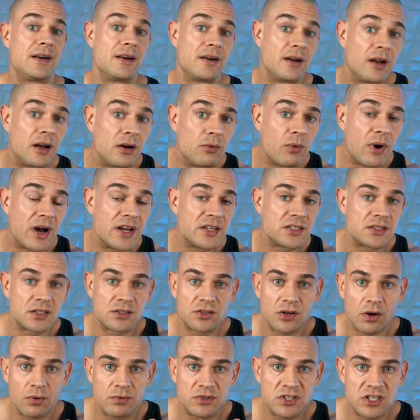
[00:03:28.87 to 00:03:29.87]
And otherwise,
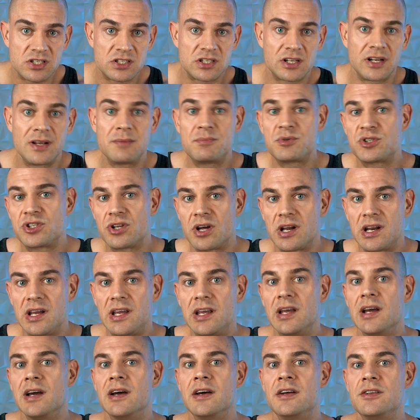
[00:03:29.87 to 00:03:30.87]
there's always a sleep
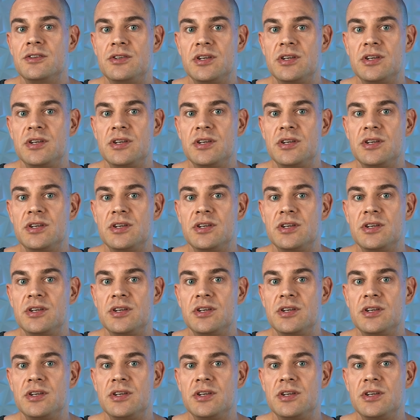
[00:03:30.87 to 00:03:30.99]
study